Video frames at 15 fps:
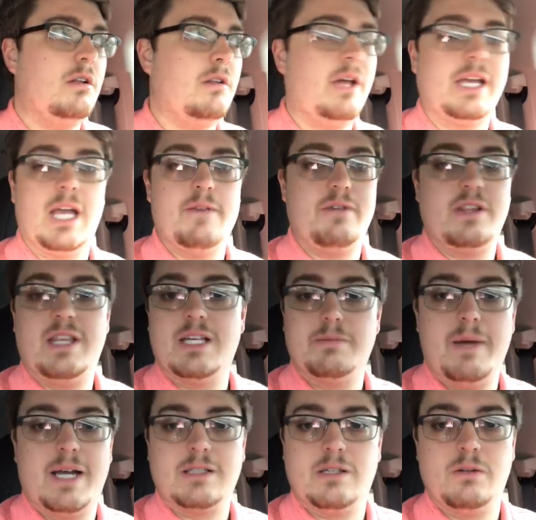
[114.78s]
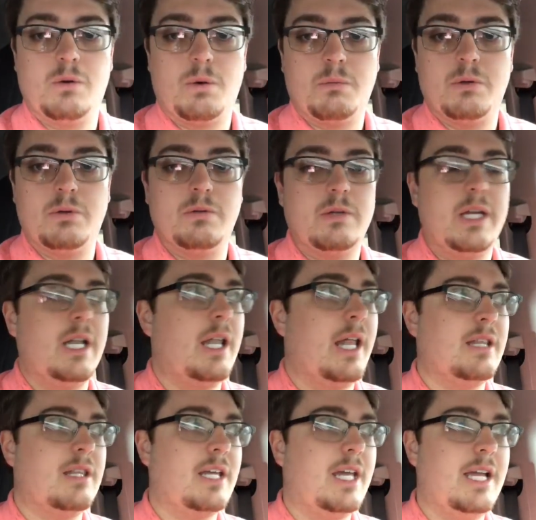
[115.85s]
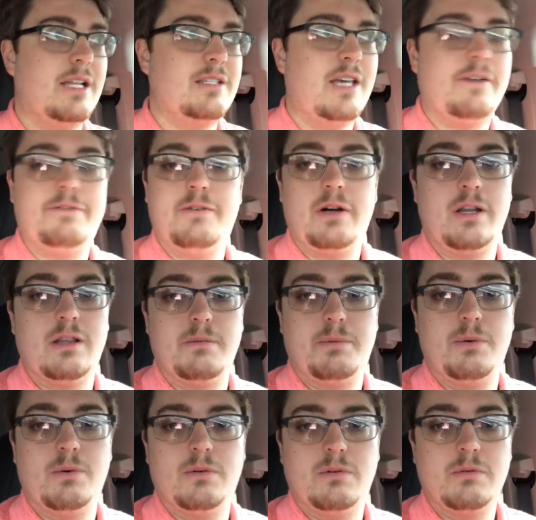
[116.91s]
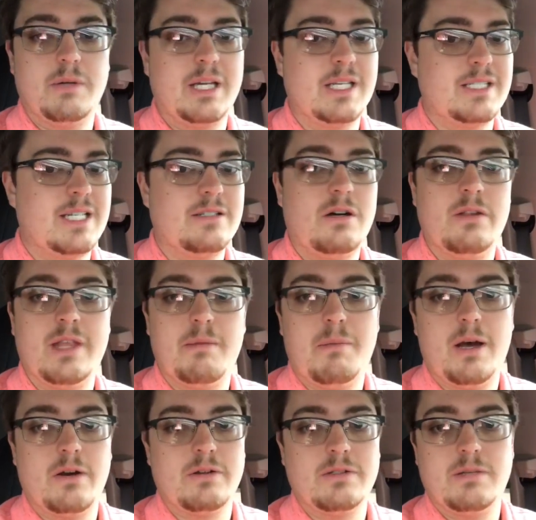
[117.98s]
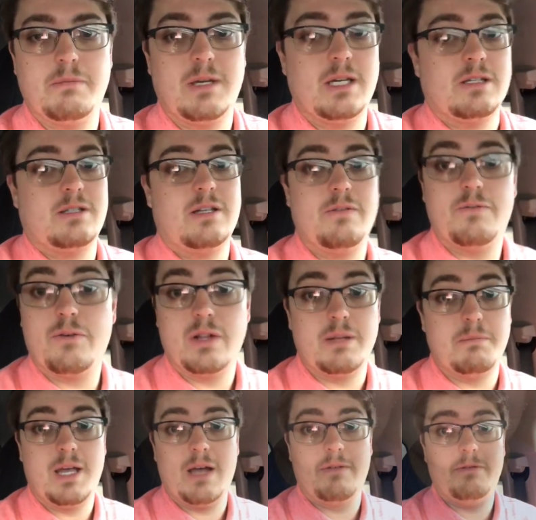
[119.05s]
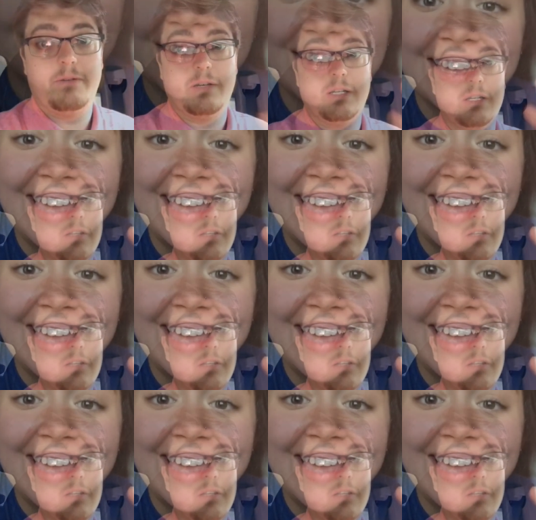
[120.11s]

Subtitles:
like everything's back to normal and let the kids have fun in the pool, because that's all that matters to me, is for them to have fun.